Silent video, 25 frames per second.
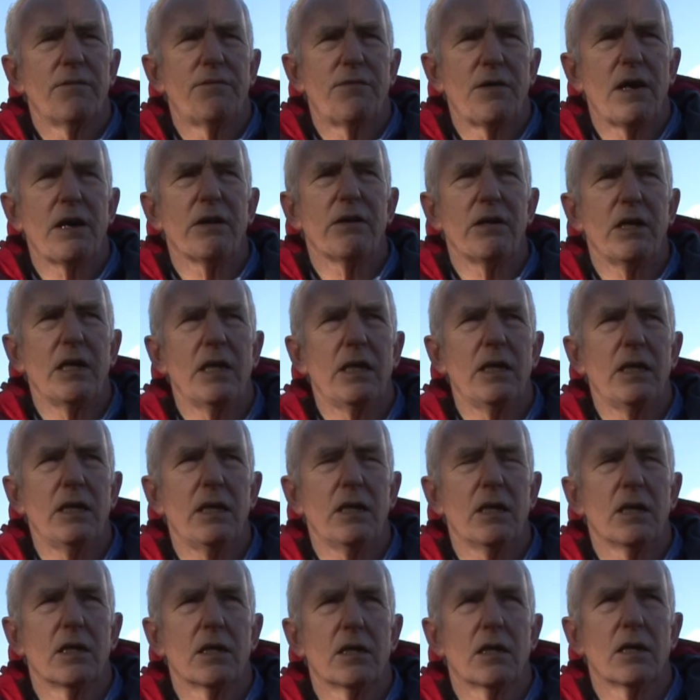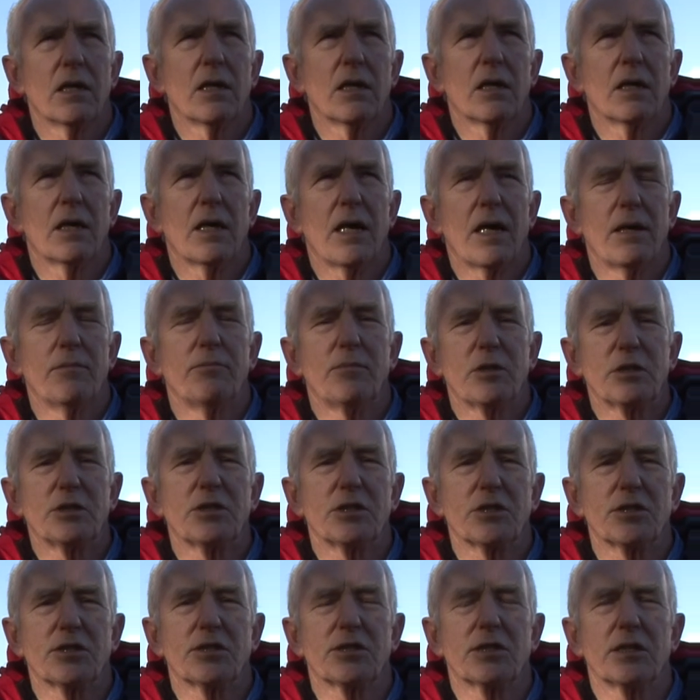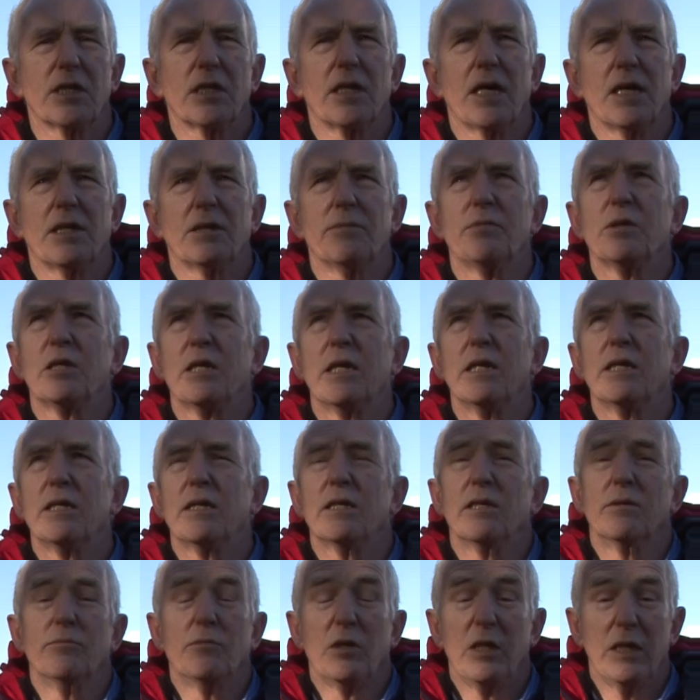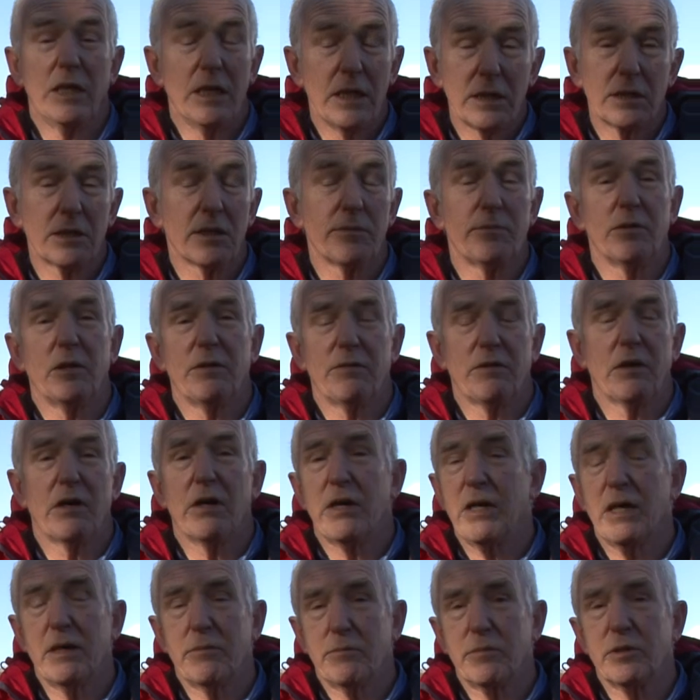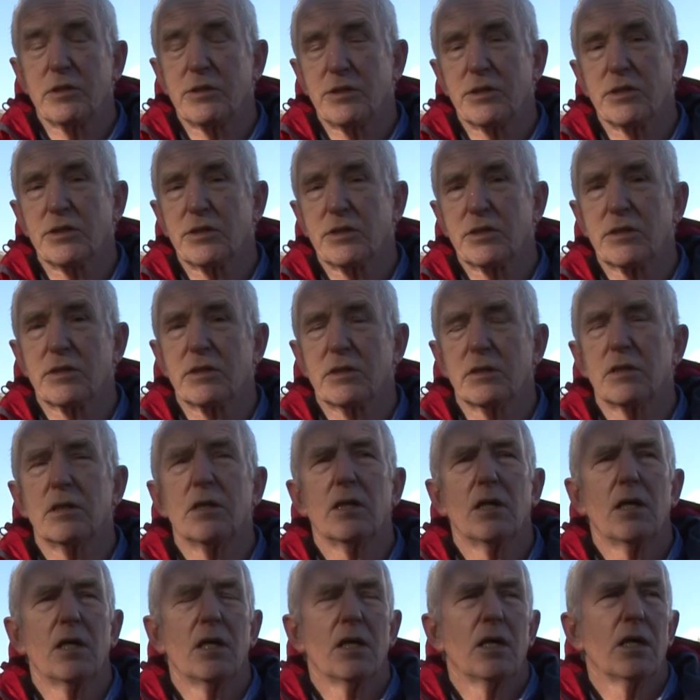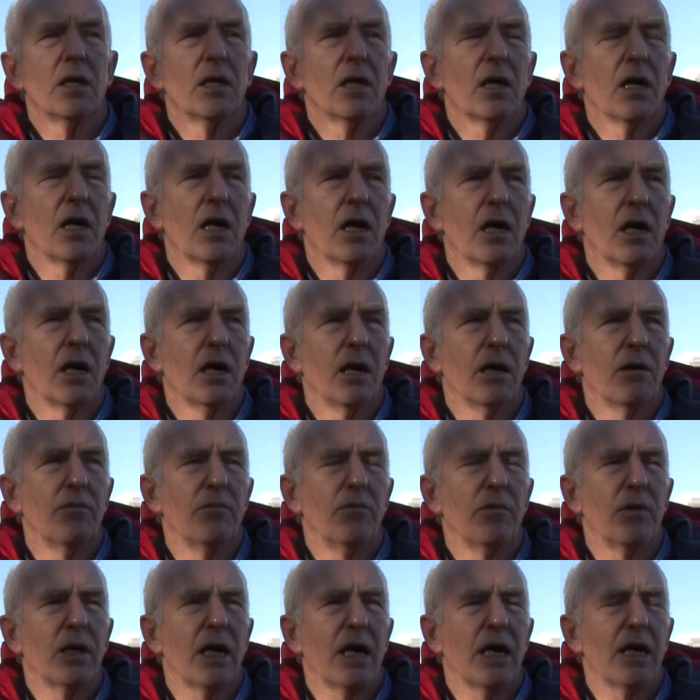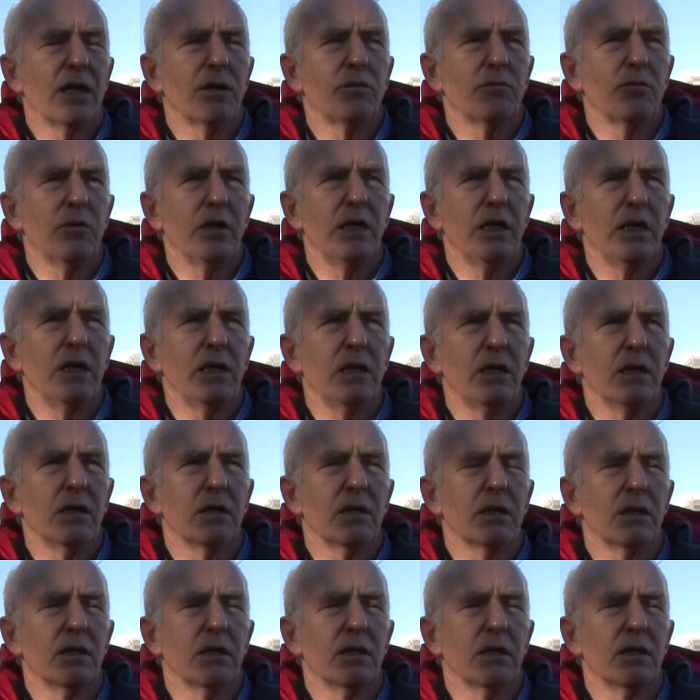very ambitious at the beginning, and we need to be very ambitious. And we